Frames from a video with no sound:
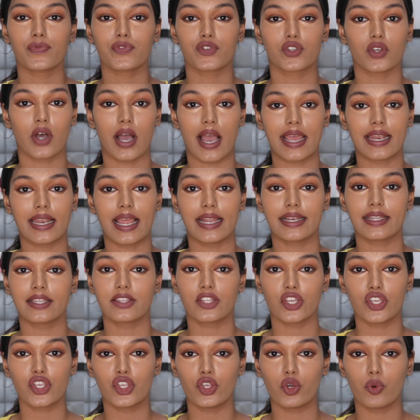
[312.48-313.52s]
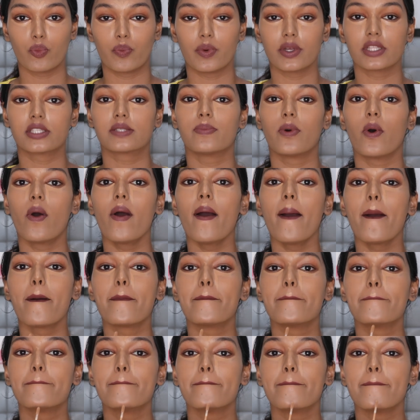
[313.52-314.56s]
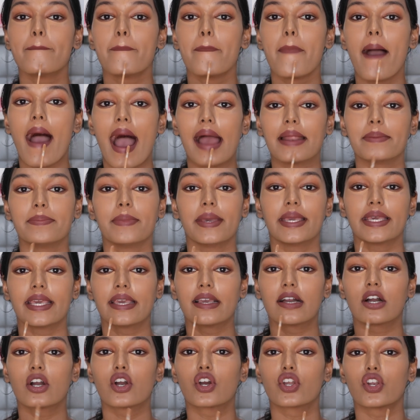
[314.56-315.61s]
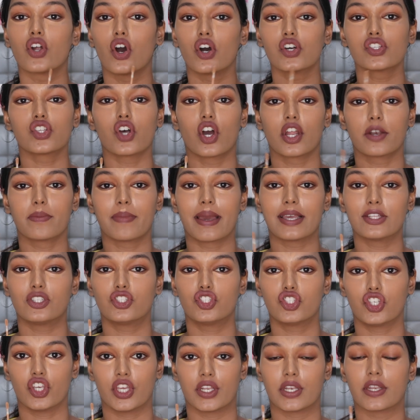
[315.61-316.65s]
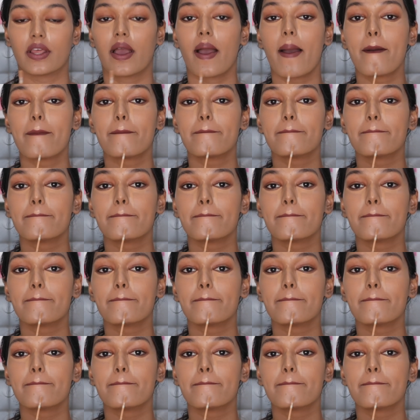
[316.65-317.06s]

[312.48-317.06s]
So highlighting the Cupid's bow and making a cross on my chin.